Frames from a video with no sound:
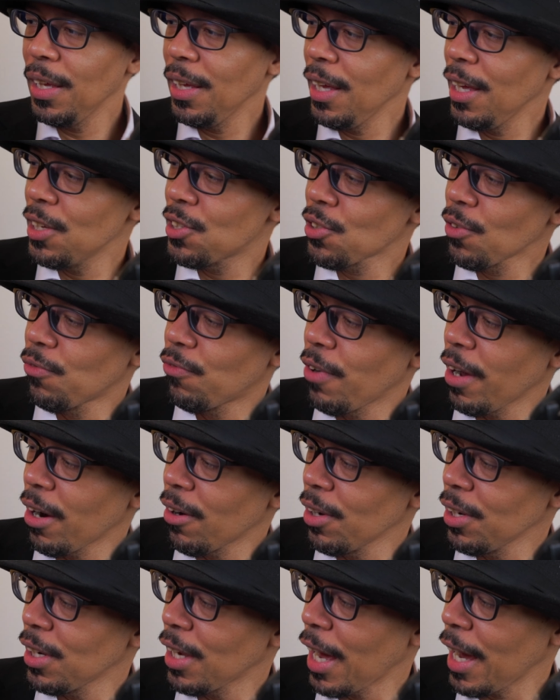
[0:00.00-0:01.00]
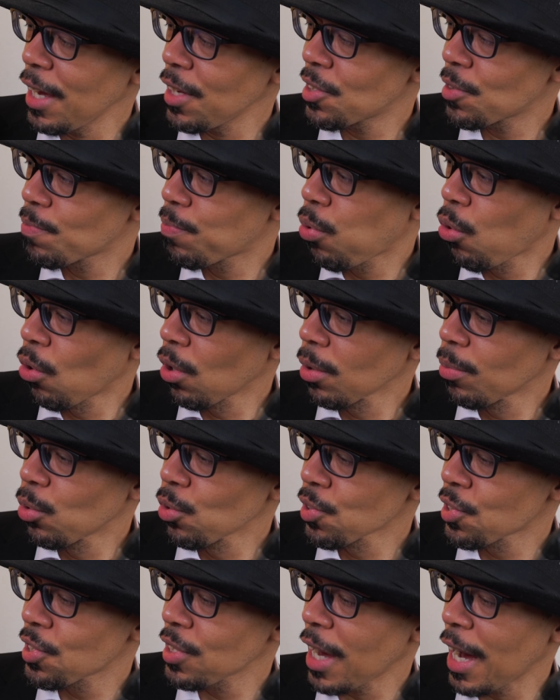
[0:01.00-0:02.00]
It's a very nice
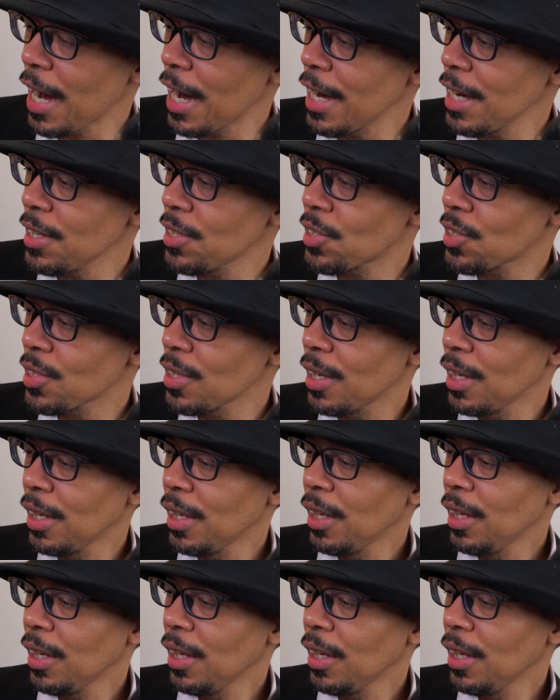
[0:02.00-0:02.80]
portable size.